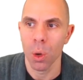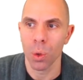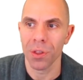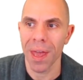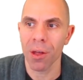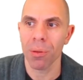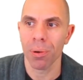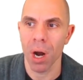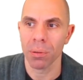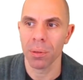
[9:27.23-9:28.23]
Well, now the
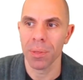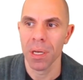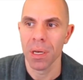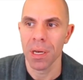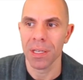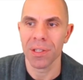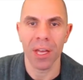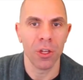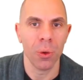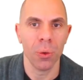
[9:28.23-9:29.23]
problem is
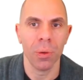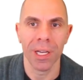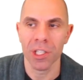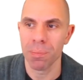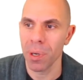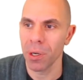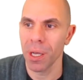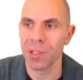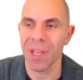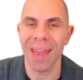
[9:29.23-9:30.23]
that you
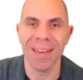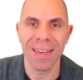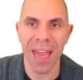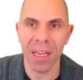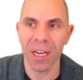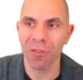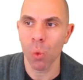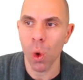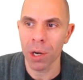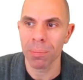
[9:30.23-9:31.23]
experience a negative
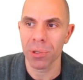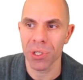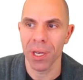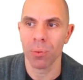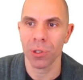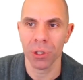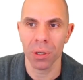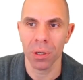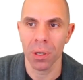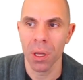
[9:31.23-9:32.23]
1%
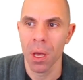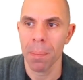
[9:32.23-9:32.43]
return